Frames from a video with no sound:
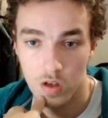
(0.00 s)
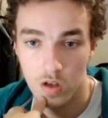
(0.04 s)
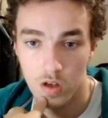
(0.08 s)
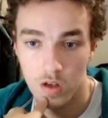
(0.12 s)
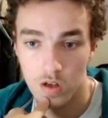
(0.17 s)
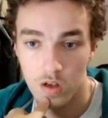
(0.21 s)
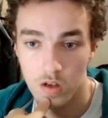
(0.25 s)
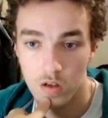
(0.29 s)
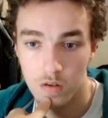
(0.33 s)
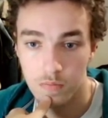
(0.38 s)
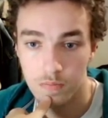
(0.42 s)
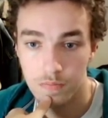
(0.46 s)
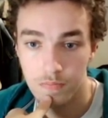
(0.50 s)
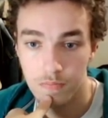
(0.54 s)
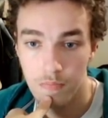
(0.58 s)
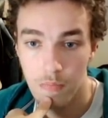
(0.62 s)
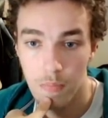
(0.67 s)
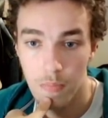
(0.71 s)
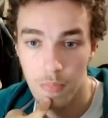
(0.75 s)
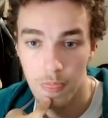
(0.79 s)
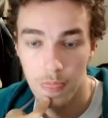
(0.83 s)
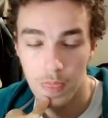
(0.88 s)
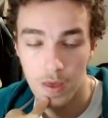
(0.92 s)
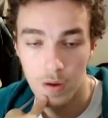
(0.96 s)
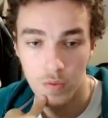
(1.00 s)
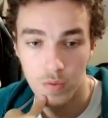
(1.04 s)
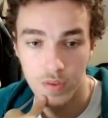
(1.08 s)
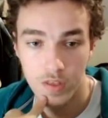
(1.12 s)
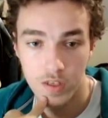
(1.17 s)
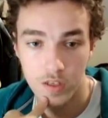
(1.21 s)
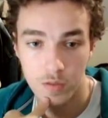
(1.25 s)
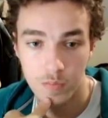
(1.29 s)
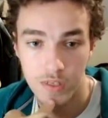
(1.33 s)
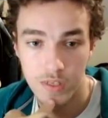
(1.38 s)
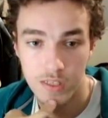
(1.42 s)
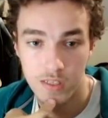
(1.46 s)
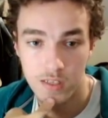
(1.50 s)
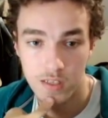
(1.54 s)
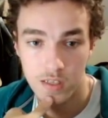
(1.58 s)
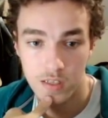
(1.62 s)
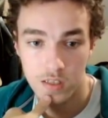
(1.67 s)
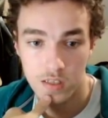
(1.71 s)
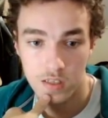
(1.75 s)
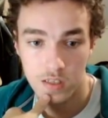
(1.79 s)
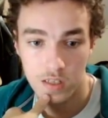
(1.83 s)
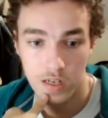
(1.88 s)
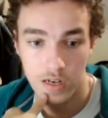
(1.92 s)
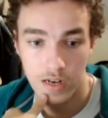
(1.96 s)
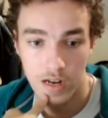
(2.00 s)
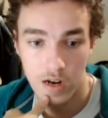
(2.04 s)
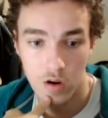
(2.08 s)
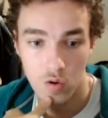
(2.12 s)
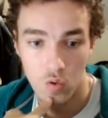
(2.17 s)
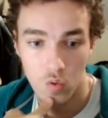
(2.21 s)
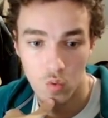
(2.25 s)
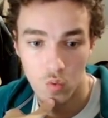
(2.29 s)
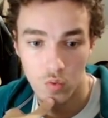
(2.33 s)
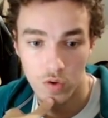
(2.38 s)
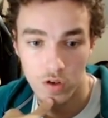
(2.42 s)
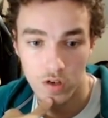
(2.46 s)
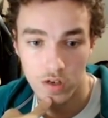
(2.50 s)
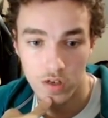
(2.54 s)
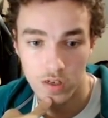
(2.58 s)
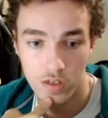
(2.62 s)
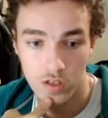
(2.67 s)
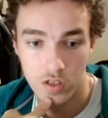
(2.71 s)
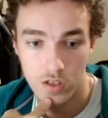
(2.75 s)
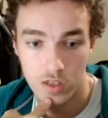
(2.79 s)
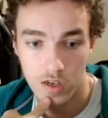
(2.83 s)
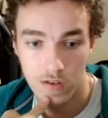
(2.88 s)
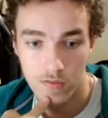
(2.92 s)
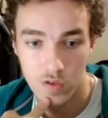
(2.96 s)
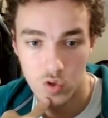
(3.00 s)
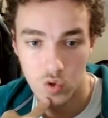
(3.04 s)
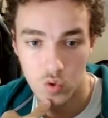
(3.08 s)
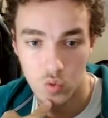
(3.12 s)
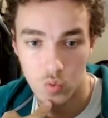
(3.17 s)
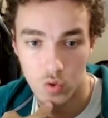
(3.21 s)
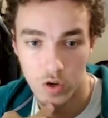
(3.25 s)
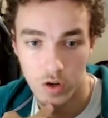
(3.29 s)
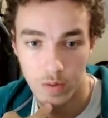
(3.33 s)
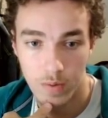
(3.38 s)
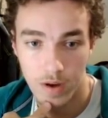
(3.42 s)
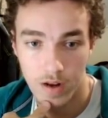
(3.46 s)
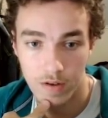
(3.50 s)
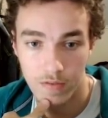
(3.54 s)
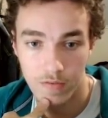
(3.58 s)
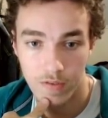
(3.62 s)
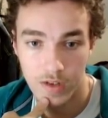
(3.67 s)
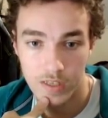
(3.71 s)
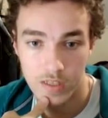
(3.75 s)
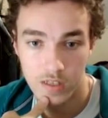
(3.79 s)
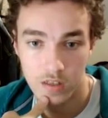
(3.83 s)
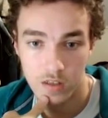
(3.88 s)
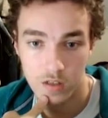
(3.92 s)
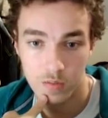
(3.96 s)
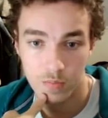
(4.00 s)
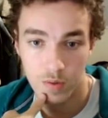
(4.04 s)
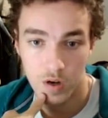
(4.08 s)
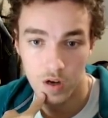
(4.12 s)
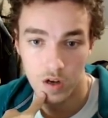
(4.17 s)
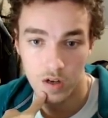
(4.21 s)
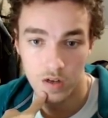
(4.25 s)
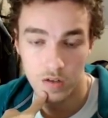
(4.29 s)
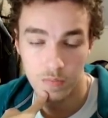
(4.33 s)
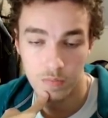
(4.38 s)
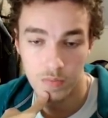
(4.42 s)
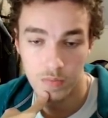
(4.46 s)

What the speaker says: And what this means is now we just have to worry about advancing this pawn,